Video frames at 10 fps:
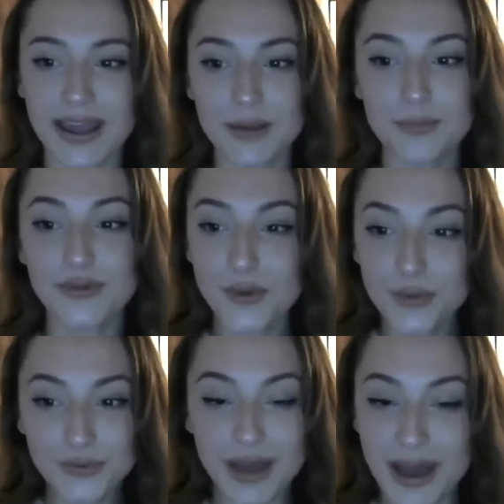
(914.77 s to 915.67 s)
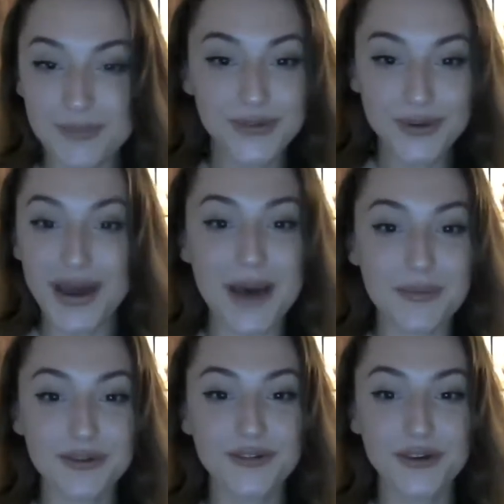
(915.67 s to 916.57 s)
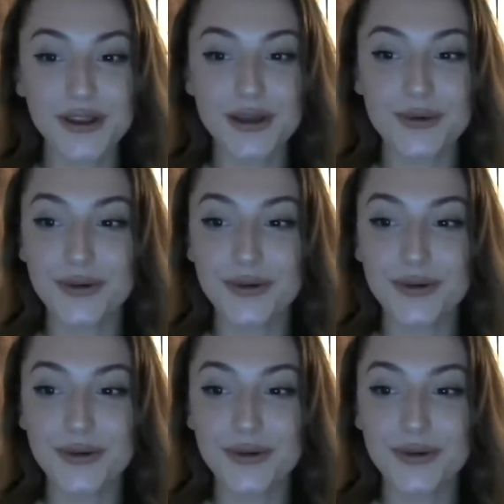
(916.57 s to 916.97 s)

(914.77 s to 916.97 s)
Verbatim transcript: And I'm so happy for you.